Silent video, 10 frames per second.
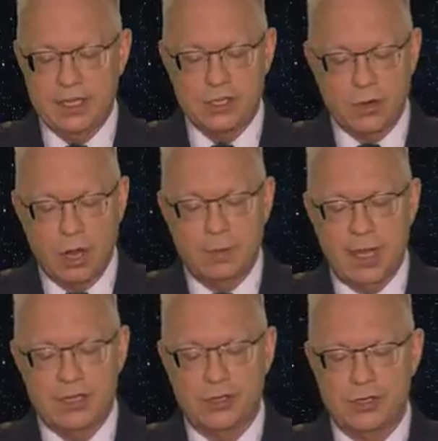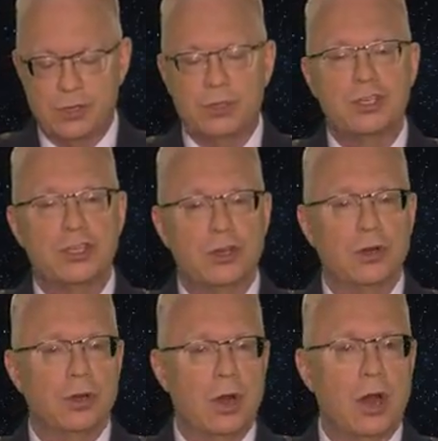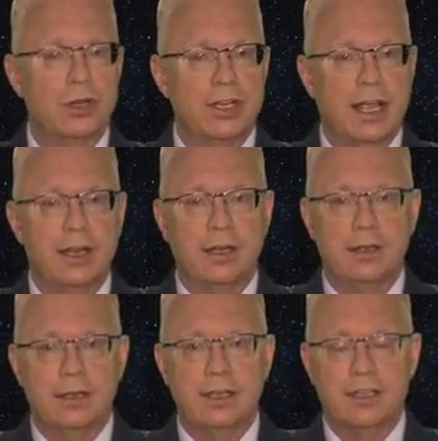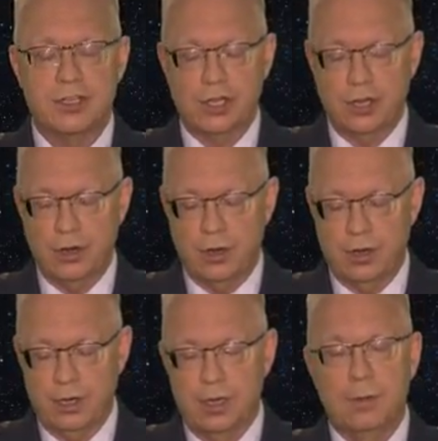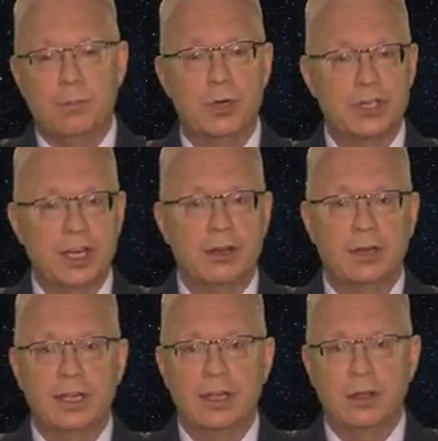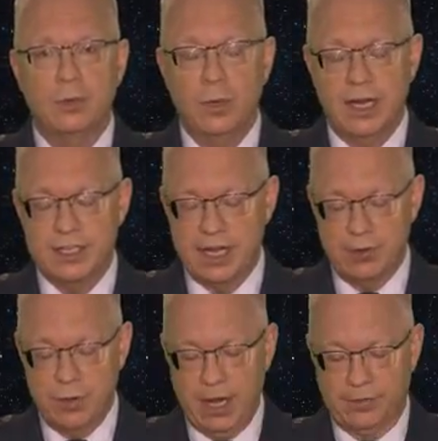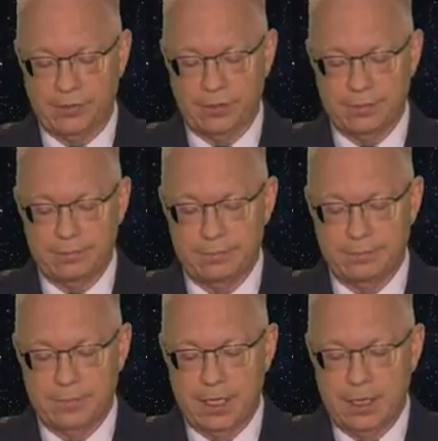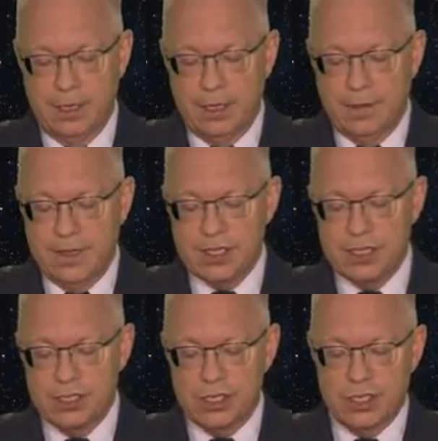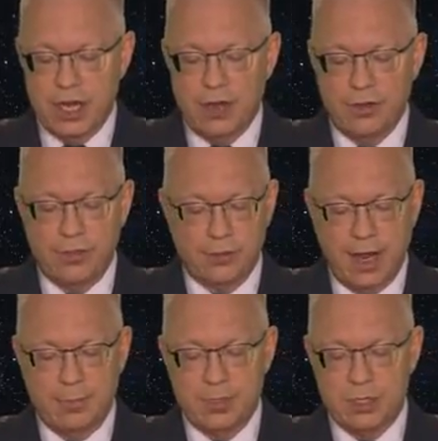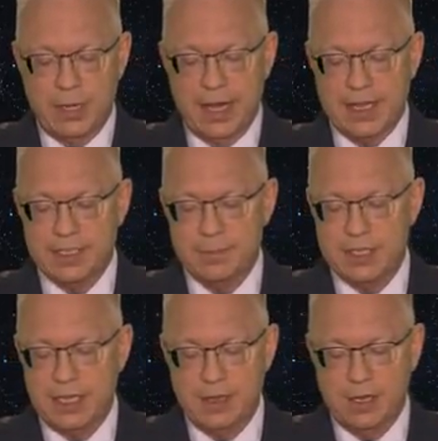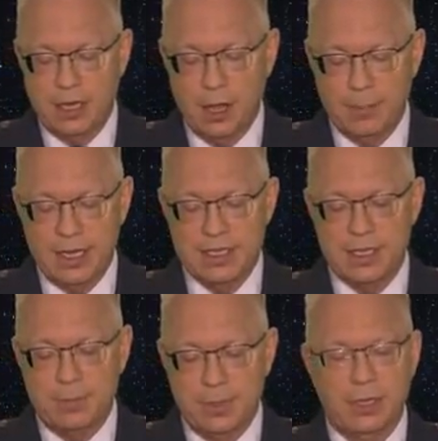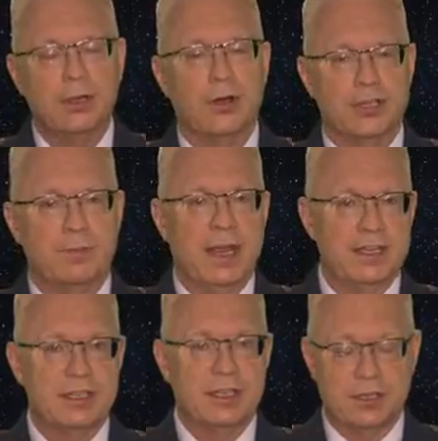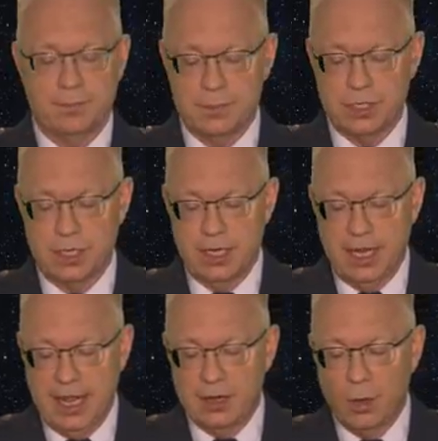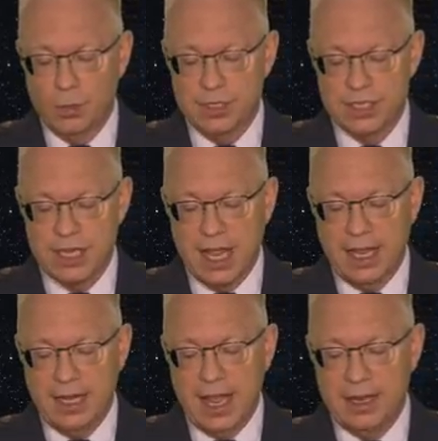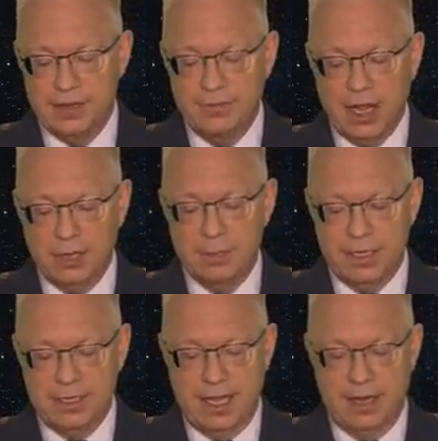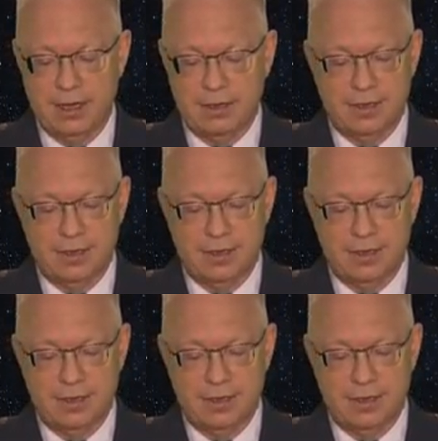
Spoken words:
strong measures to ensure our data is secure, particularly when it's at rest. This is a shared threat between SMC and the companies that build our space systems and hold design and development data.